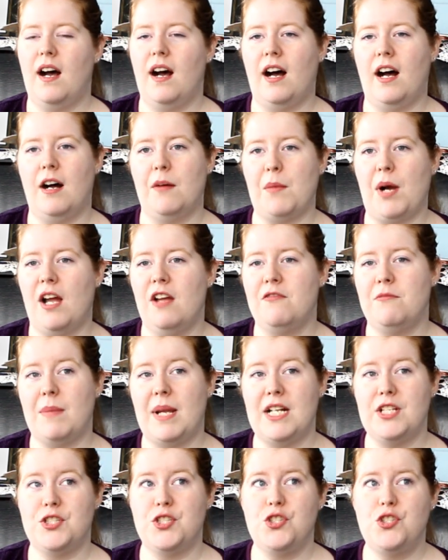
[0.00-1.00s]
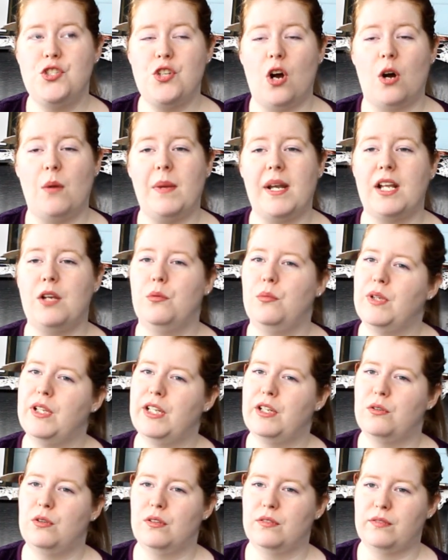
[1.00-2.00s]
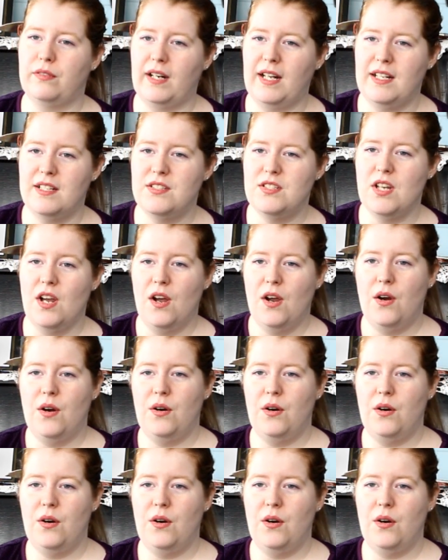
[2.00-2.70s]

I've made so many really cool friends